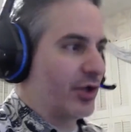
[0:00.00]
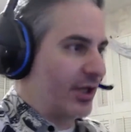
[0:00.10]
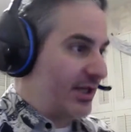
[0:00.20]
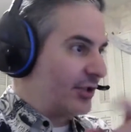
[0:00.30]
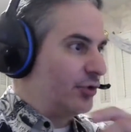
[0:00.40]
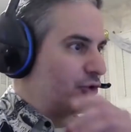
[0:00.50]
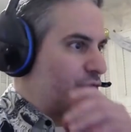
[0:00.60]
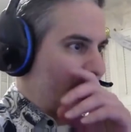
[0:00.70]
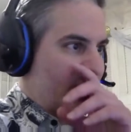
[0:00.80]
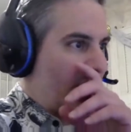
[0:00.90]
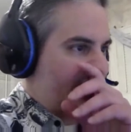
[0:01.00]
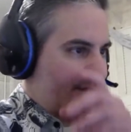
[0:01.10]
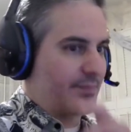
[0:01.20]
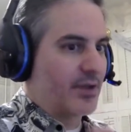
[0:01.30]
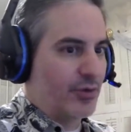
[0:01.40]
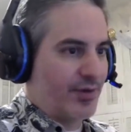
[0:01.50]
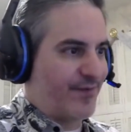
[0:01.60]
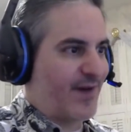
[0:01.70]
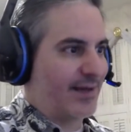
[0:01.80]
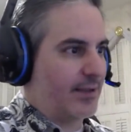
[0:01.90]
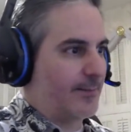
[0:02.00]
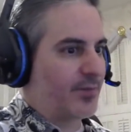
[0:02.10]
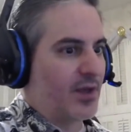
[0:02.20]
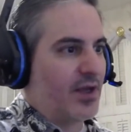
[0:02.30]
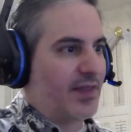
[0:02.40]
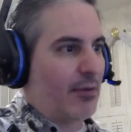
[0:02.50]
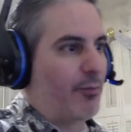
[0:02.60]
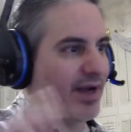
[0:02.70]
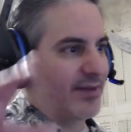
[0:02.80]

look at it's on YouTube. It's awesome. You can find it. They would